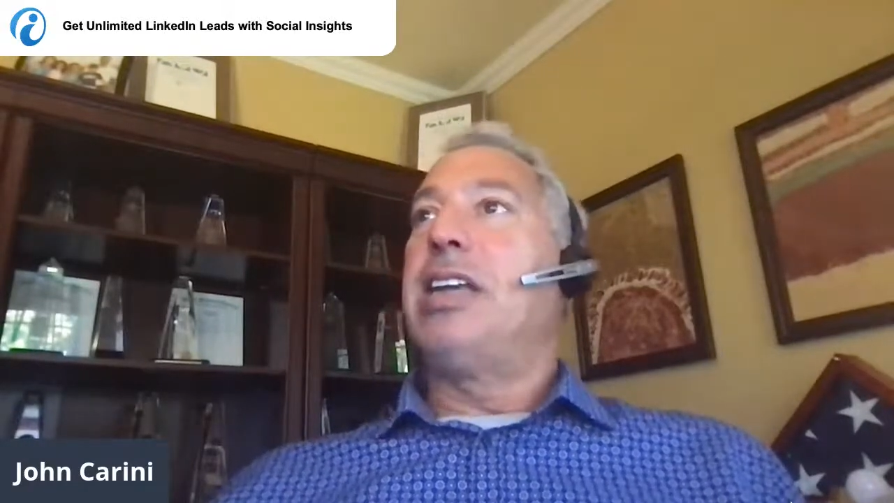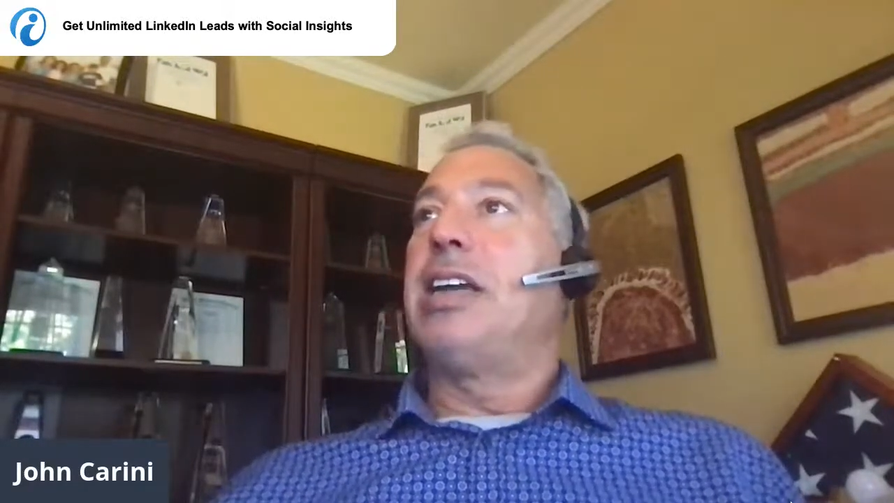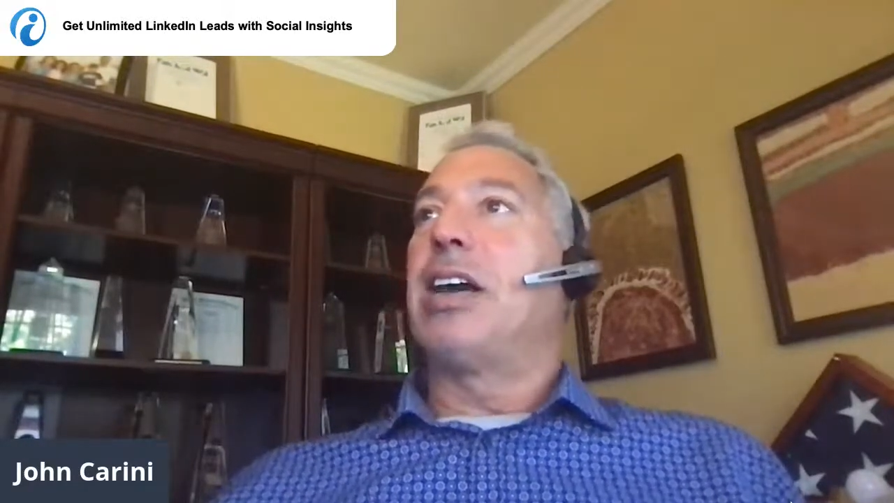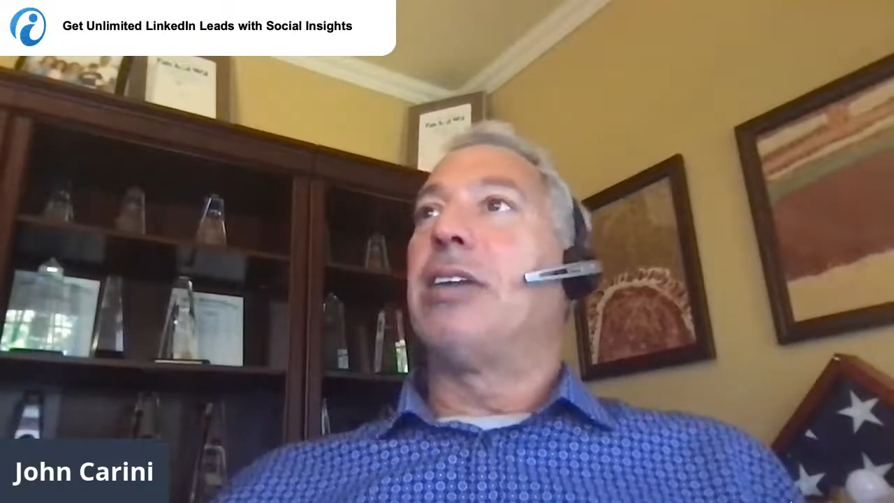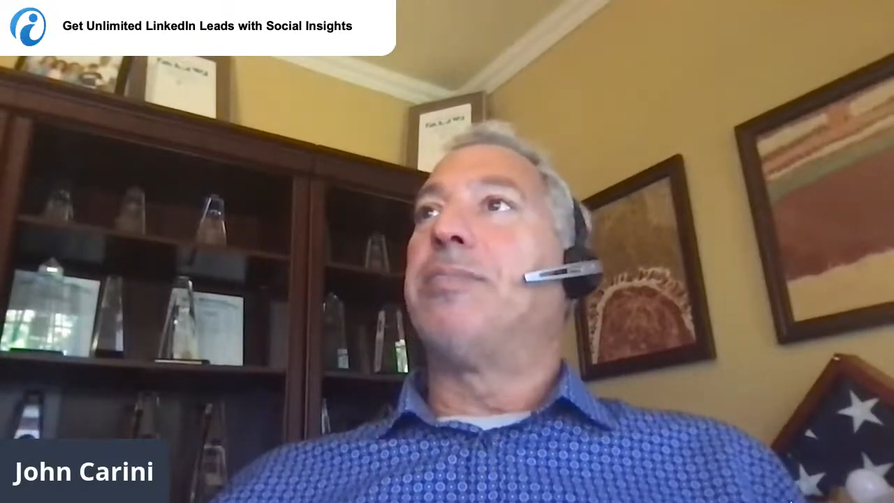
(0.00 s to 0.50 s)

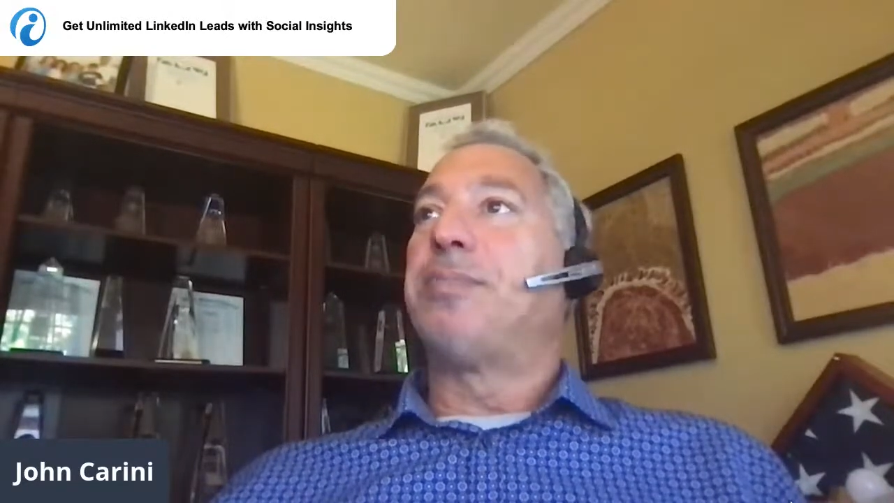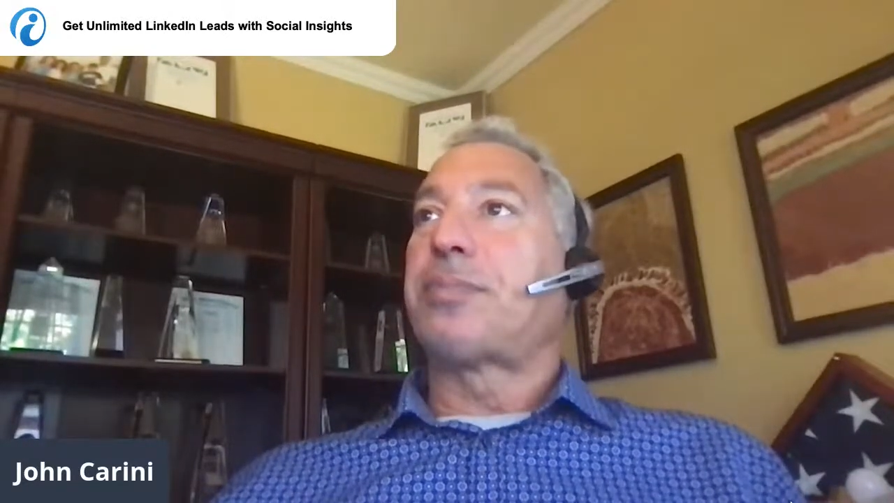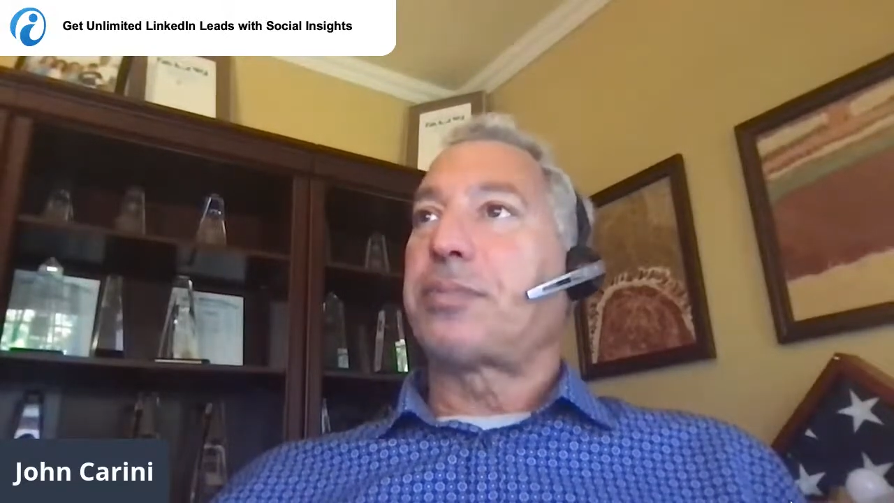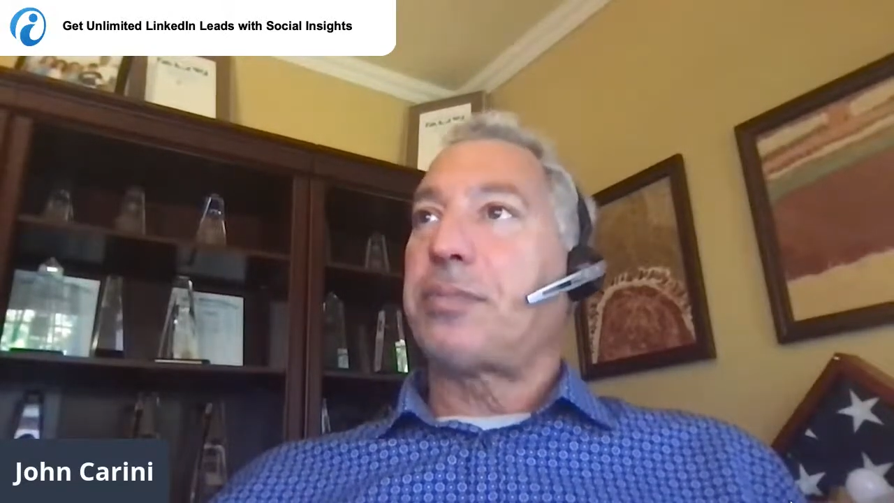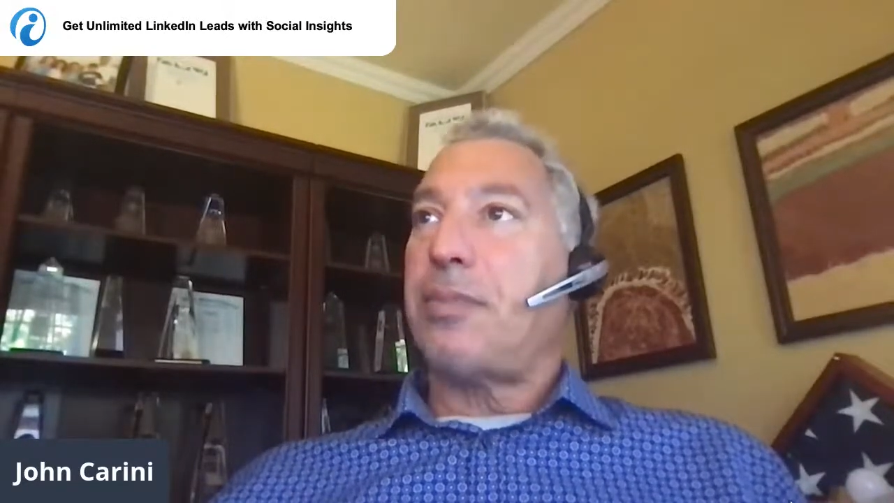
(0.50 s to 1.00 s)
here
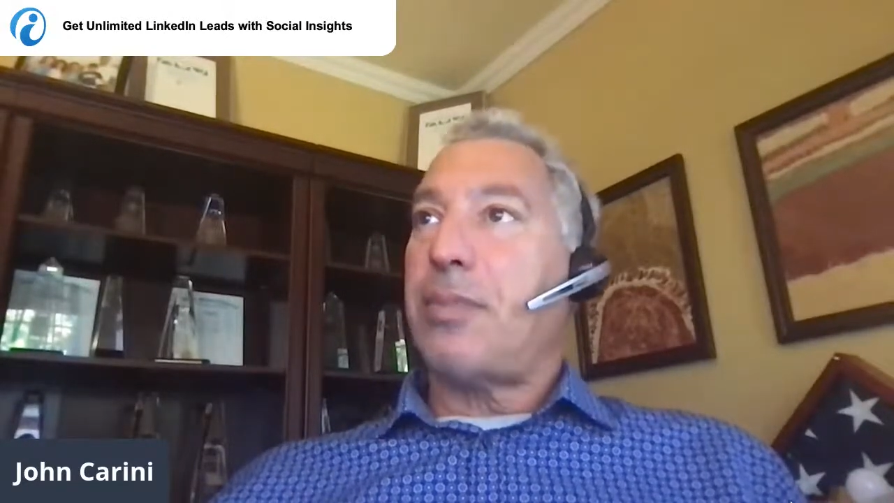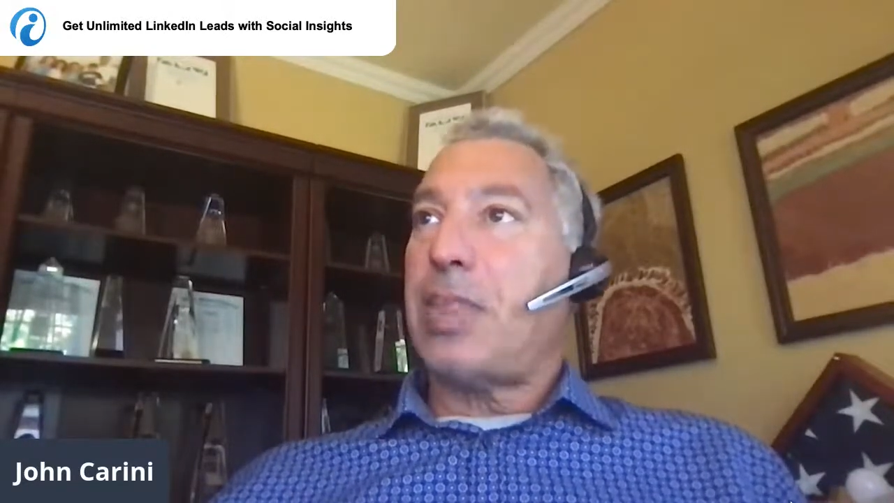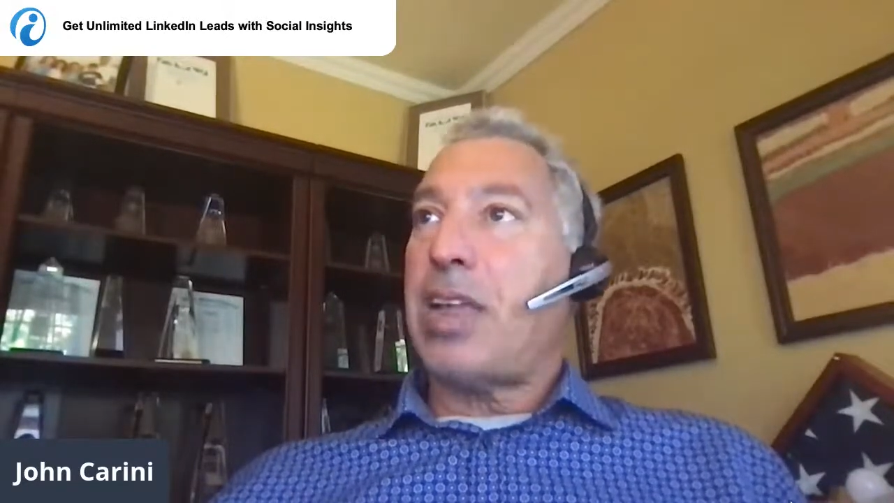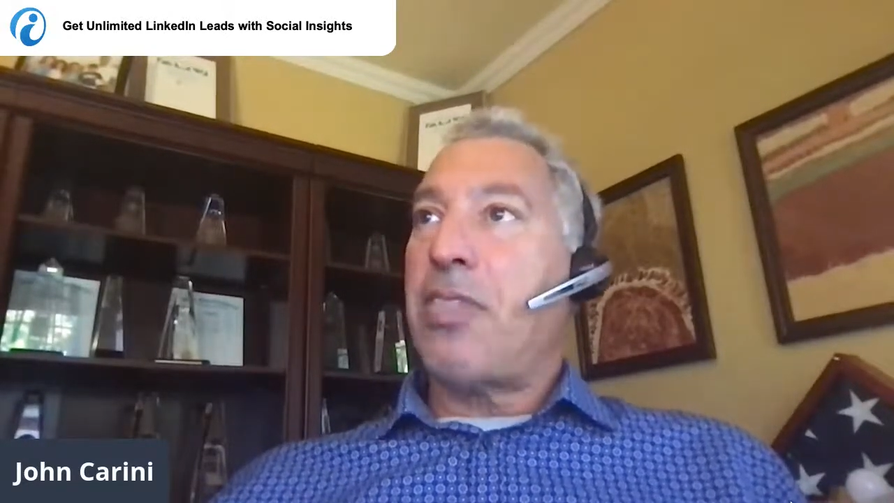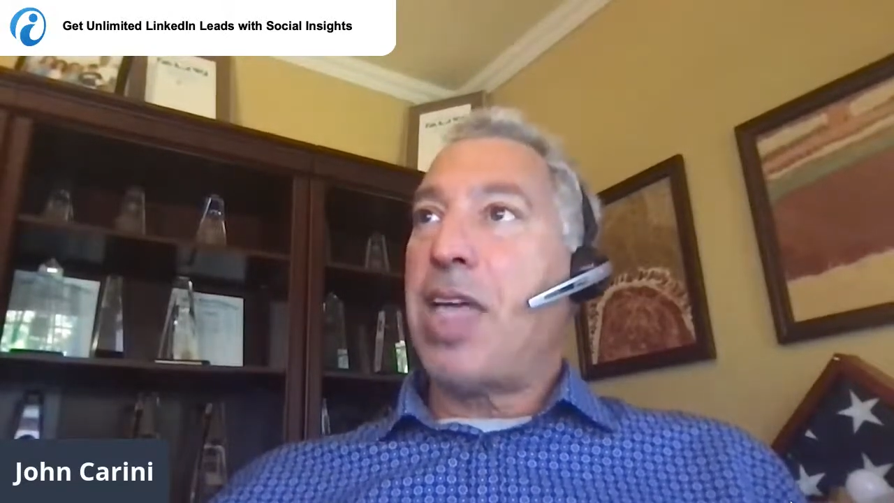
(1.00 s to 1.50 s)

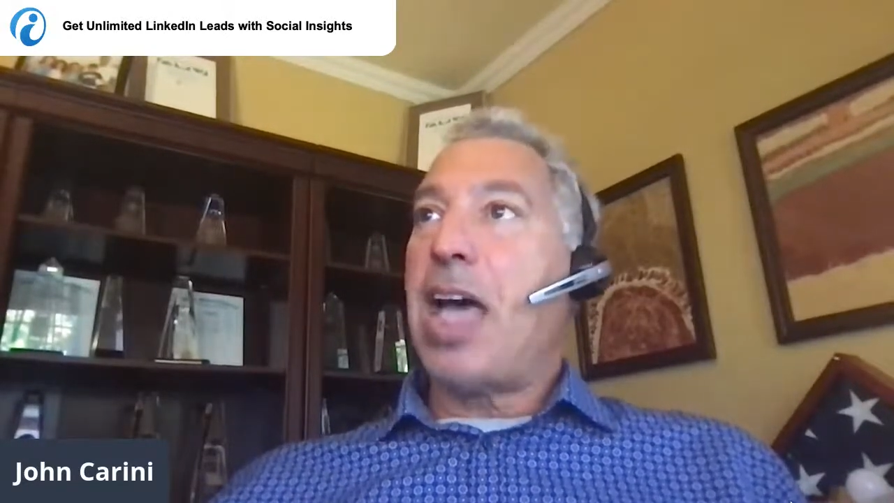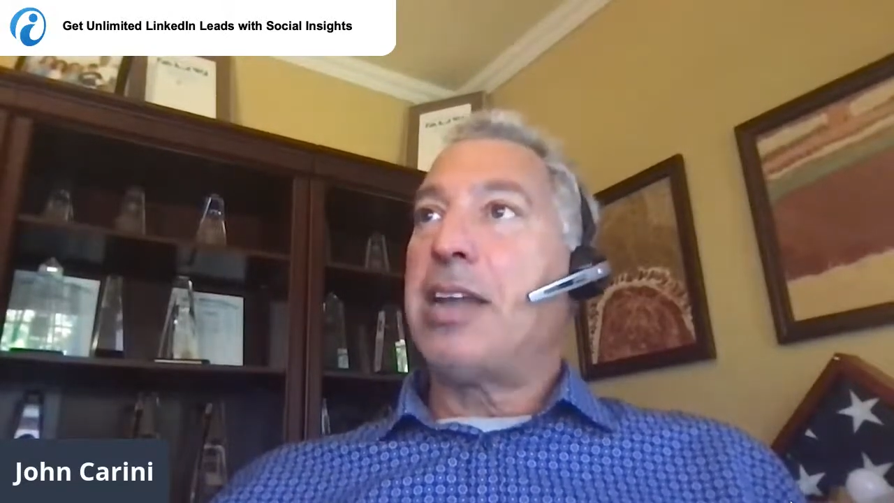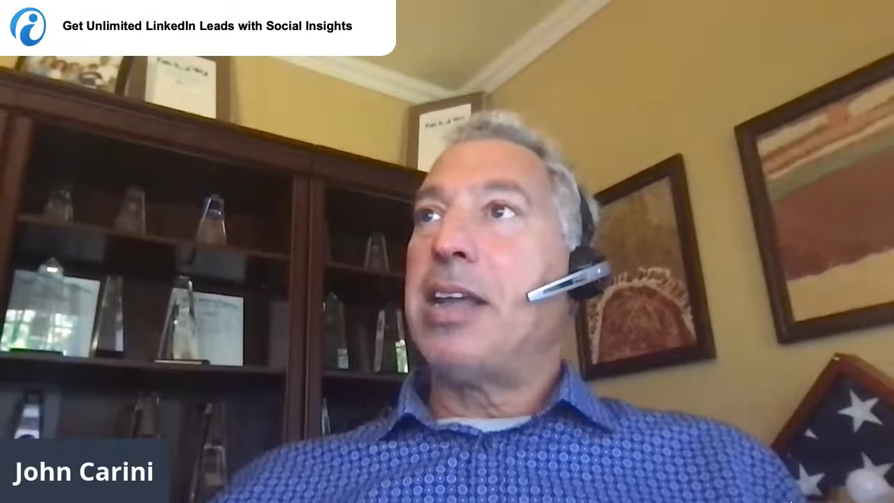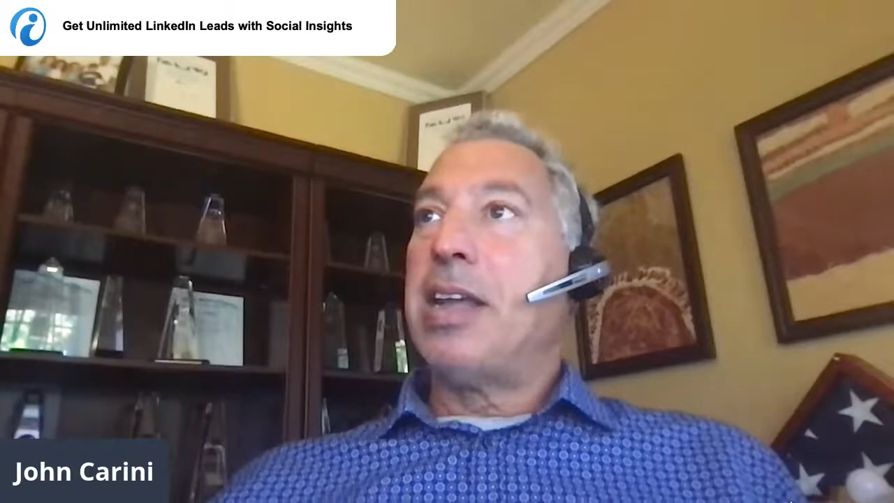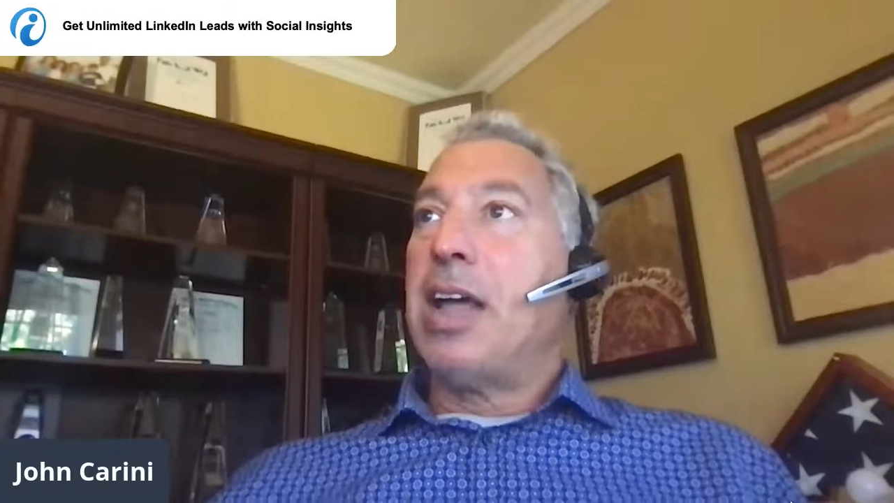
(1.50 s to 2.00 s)
that